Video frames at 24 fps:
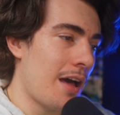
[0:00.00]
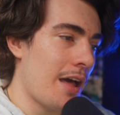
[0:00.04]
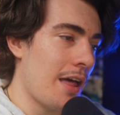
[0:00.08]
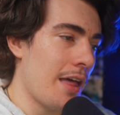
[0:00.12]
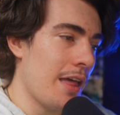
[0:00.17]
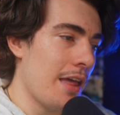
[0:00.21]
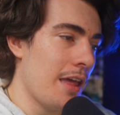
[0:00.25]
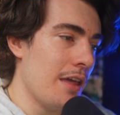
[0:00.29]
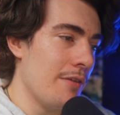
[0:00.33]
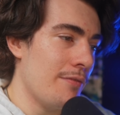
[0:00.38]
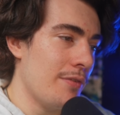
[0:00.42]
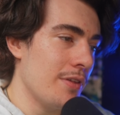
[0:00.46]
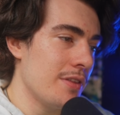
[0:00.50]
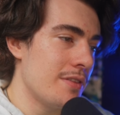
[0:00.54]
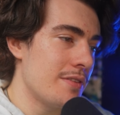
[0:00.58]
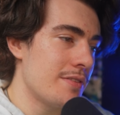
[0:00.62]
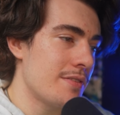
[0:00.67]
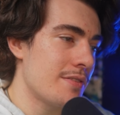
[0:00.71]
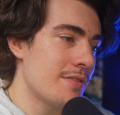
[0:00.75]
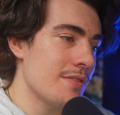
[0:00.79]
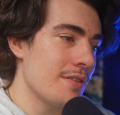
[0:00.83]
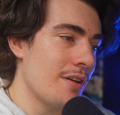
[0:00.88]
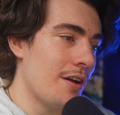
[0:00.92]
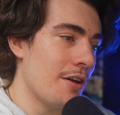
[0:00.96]
if
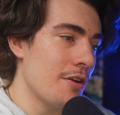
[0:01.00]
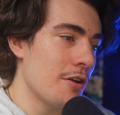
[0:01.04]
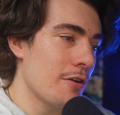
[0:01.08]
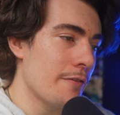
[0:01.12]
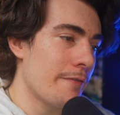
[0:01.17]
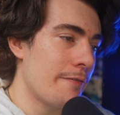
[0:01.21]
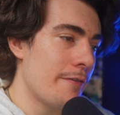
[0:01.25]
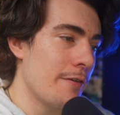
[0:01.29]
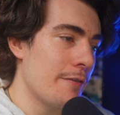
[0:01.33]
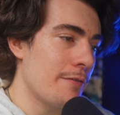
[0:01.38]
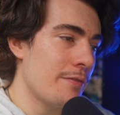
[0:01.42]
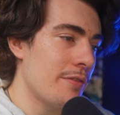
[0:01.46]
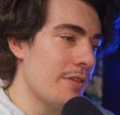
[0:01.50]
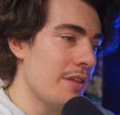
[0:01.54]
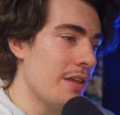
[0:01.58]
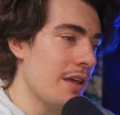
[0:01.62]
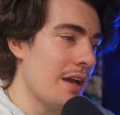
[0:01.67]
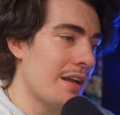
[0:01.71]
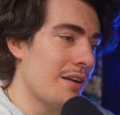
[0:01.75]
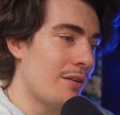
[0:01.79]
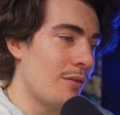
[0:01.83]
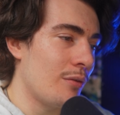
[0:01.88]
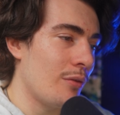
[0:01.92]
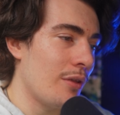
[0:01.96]
it's under 50, I
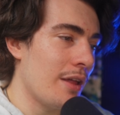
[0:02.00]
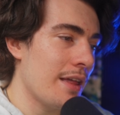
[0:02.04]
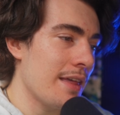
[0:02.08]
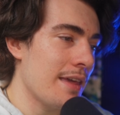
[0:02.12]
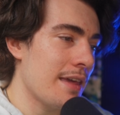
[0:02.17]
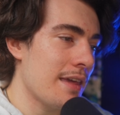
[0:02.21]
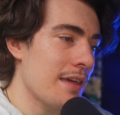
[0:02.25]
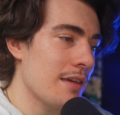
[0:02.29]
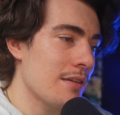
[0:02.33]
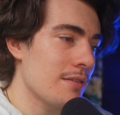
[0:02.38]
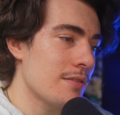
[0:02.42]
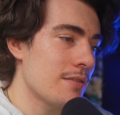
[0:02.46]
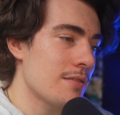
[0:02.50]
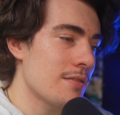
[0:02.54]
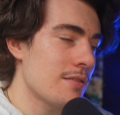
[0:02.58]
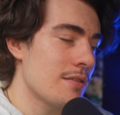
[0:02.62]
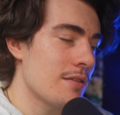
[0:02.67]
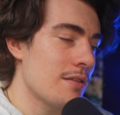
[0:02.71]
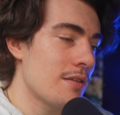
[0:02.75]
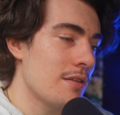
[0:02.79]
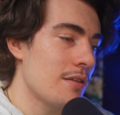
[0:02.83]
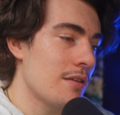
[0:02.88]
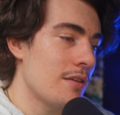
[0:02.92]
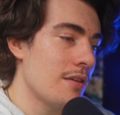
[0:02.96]
don't like it.
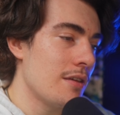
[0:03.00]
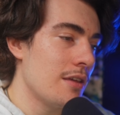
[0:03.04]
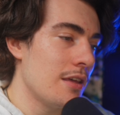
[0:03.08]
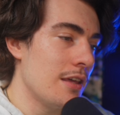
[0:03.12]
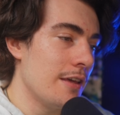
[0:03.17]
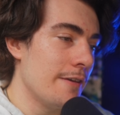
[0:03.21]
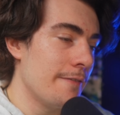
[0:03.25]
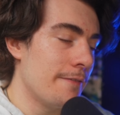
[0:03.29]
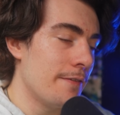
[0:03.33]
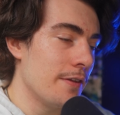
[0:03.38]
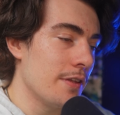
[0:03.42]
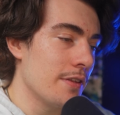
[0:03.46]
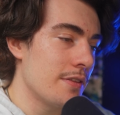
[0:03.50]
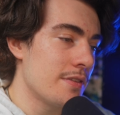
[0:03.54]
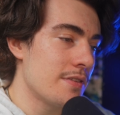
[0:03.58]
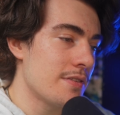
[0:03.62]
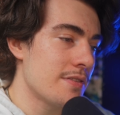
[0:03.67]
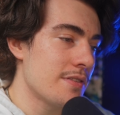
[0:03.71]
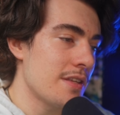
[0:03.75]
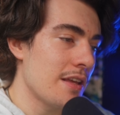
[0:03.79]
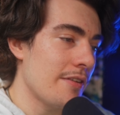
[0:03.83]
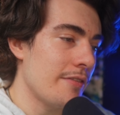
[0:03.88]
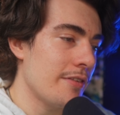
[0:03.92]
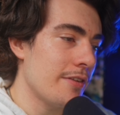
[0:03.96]
If it's
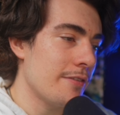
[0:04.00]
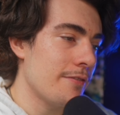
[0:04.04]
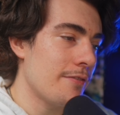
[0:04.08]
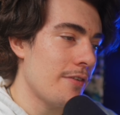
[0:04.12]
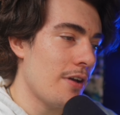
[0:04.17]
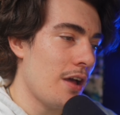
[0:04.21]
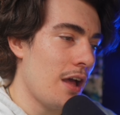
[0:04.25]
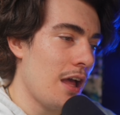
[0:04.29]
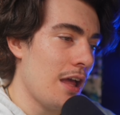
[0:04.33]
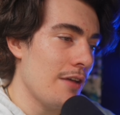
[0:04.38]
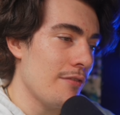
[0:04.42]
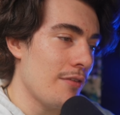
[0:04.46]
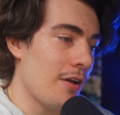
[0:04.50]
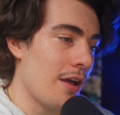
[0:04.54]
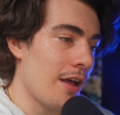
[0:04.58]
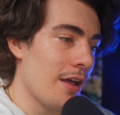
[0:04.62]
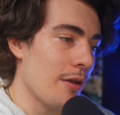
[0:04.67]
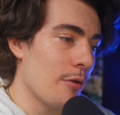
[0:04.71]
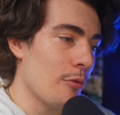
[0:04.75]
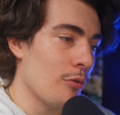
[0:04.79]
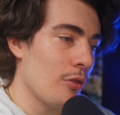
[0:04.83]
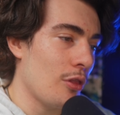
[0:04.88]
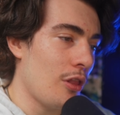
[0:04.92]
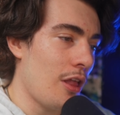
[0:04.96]
75, I
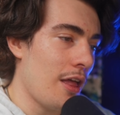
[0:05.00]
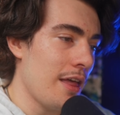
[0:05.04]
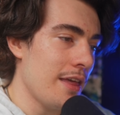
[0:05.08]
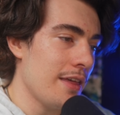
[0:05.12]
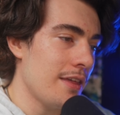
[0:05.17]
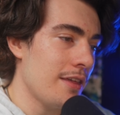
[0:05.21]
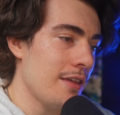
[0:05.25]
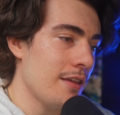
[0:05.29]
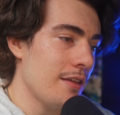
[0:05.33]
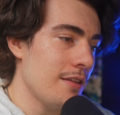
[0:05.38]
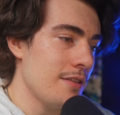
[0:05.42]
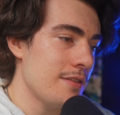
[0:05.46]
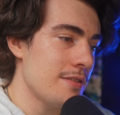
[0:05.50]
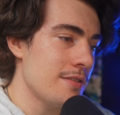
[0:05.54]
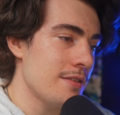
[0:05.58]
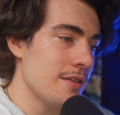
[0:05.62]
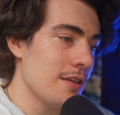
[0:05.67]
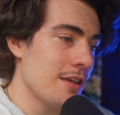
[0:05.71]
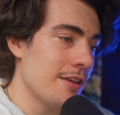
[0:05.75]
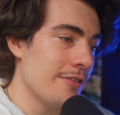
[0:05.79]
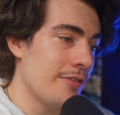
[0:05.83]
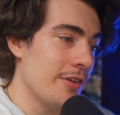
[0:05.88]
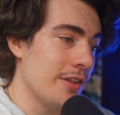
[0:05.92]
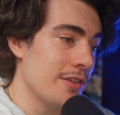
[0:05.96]
like it.
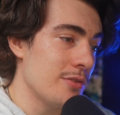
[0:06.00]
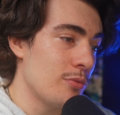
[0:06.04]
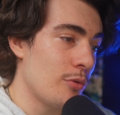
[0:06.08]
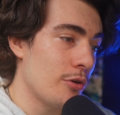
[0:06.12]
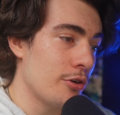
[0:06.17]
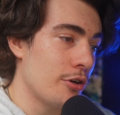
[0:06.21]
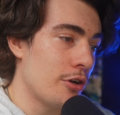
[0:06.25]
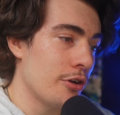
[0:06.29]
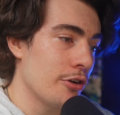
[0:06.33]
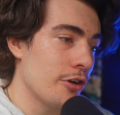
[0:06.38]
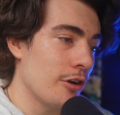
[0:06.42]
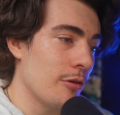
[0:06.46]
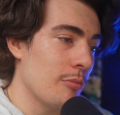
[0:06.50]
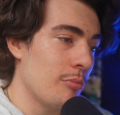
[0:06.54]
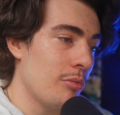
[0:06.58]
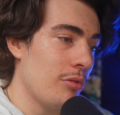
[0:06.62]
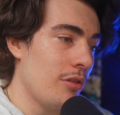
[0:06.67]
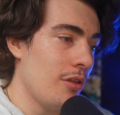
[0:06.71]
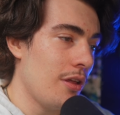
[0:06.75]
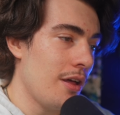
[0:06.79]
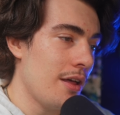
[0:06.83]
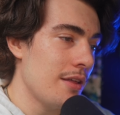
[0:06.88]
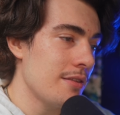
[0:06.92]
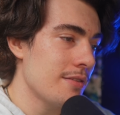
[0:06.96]
If it's 100
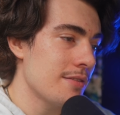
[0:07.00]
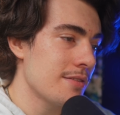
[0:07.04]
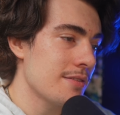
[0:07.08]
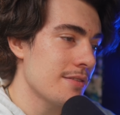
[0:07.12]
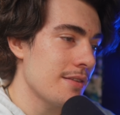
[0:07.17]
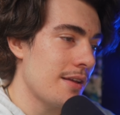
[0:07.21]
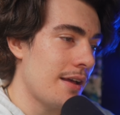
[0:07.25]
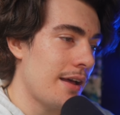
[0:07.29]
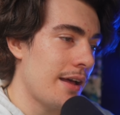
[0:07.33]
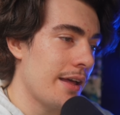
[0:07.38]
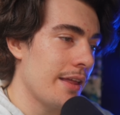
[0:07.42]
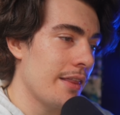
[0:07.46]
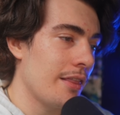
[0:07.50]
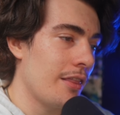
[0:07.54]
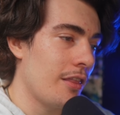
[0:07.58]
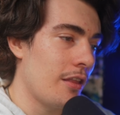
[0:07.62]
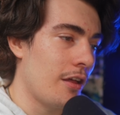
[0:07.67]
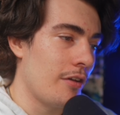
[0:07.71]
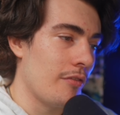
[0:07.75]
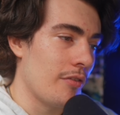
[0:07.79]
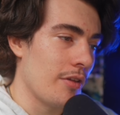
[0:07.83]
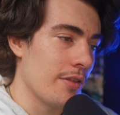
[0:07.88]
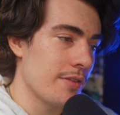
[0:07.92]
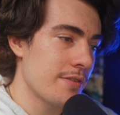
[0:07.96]
plus, I
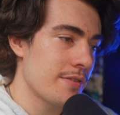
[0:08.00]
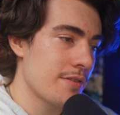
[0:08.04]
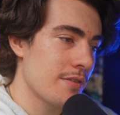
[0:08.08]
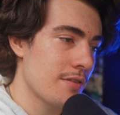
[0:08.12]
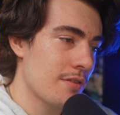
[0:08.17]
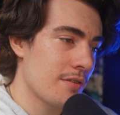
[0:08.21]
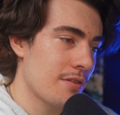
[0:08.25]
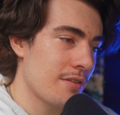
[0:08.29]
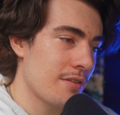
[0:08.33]
love it.